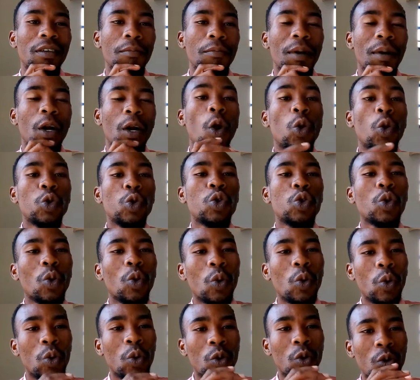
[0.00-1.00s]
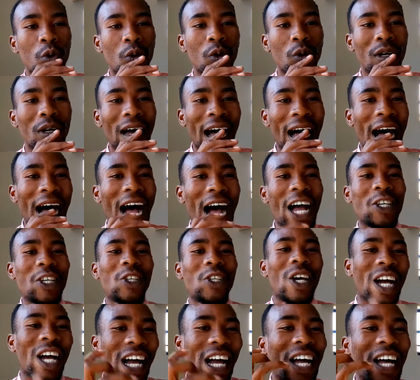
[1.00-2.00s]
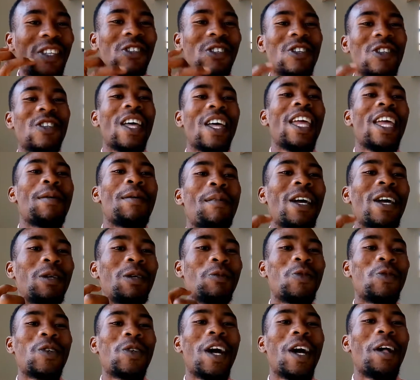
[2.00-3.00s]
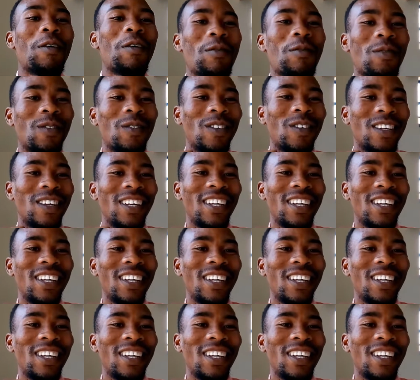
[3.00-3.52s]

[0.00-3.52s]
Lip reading: But also, Aasha can't stay by himself.